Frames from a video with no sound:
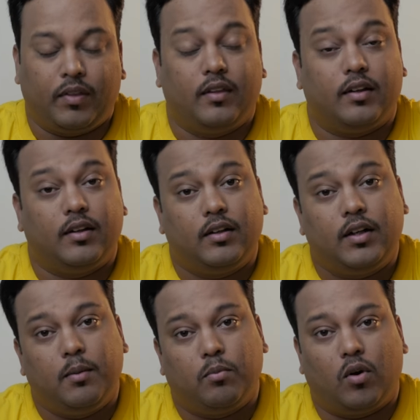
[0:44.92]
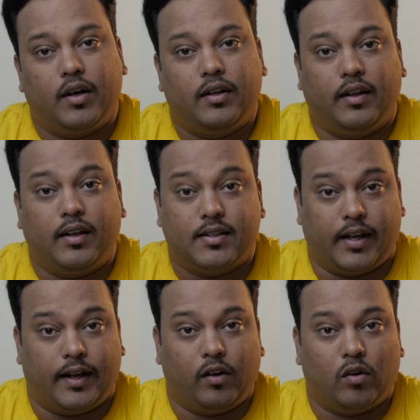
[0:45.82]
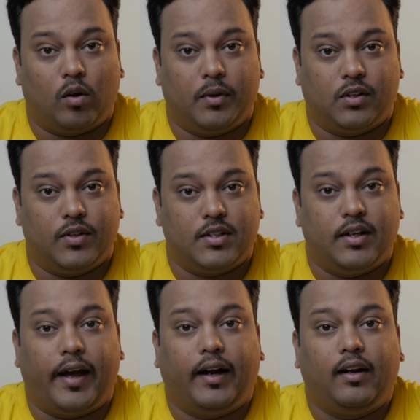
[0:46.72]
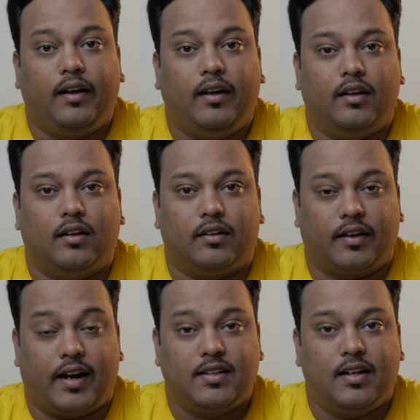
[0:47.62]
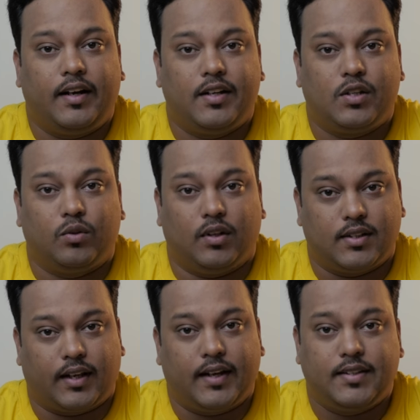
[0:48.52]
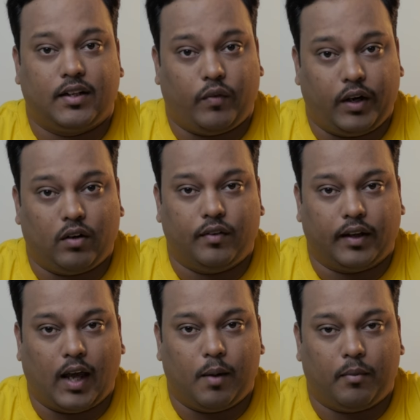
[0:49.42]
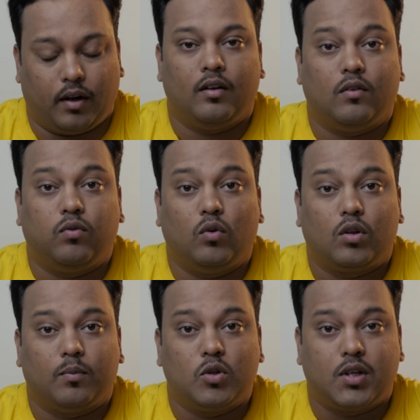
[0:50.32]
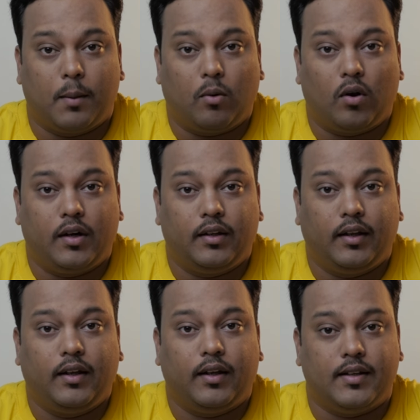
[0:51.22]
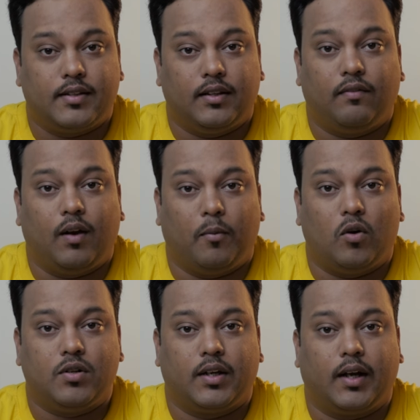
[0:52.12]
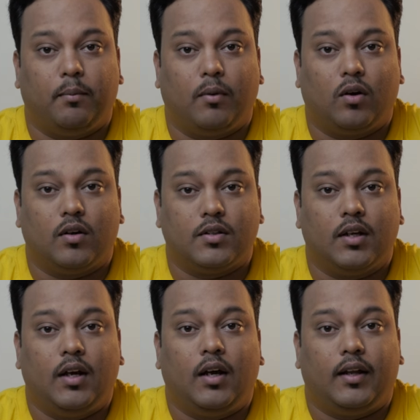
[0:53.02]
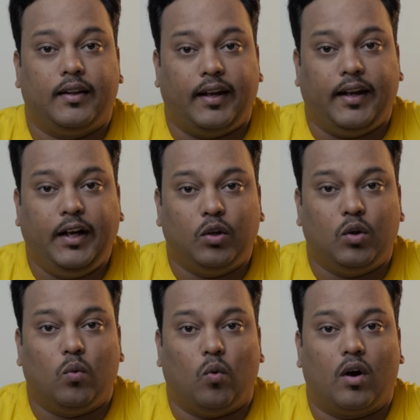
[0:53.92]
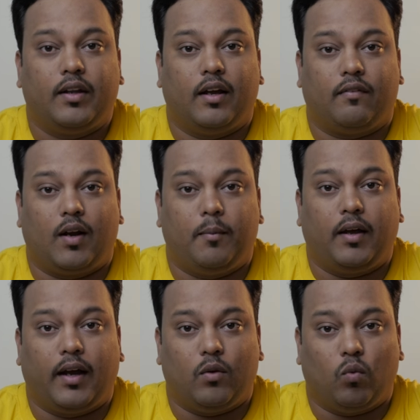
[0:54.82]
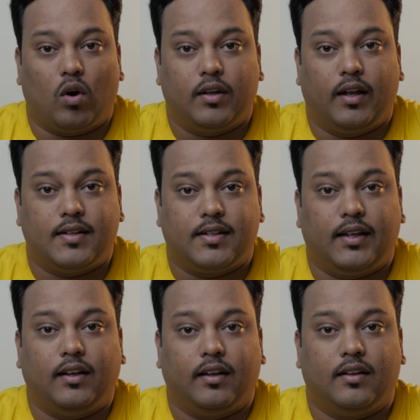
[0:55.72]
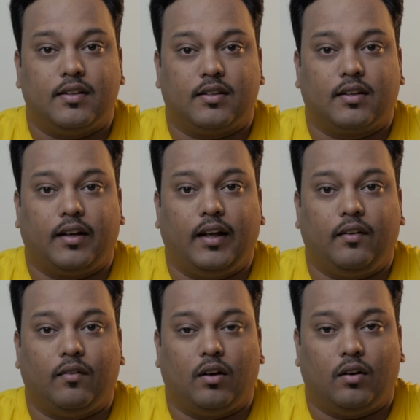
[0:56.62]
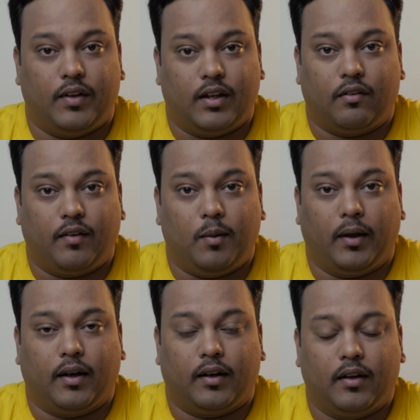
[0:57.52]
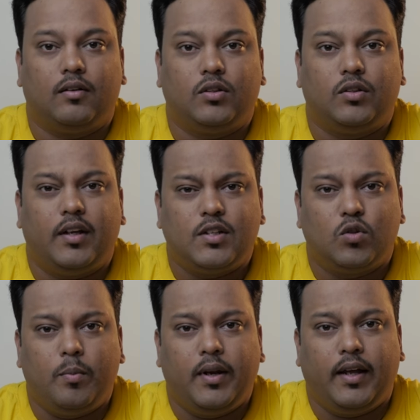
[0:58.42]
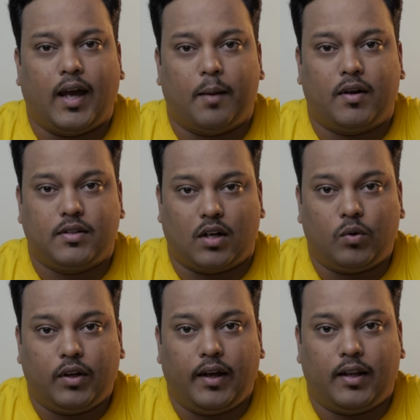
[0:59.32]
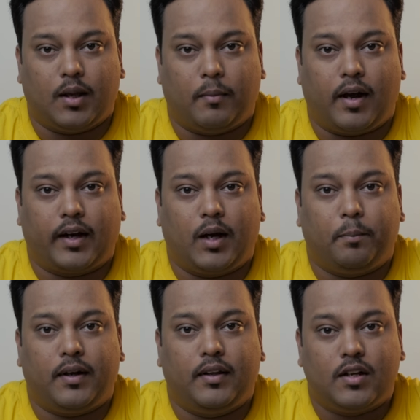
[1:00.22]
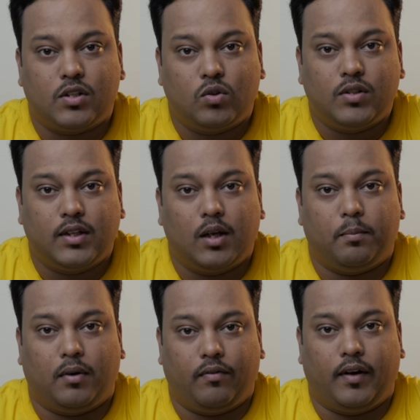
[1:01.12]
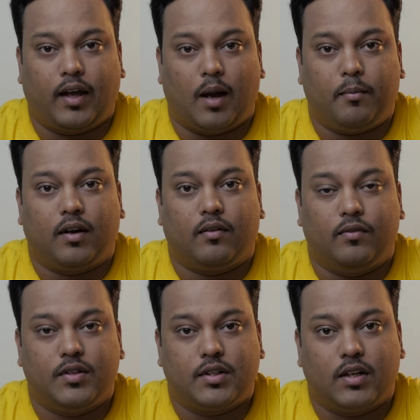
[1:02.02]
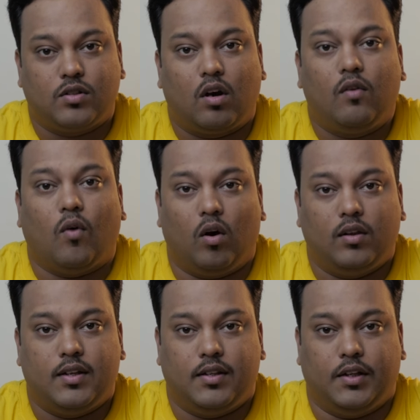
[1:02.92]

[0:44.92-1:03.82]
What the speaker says: The third important thing is ergonomics, which directly translates to the size and weight of the camera. The fourth most important thing is the flip out screen, because they need to know what they are framing and what they are seeing in the screen when they are filming it. So there are so many cameras out there in the market, but there is no single perfect camera which can solve all these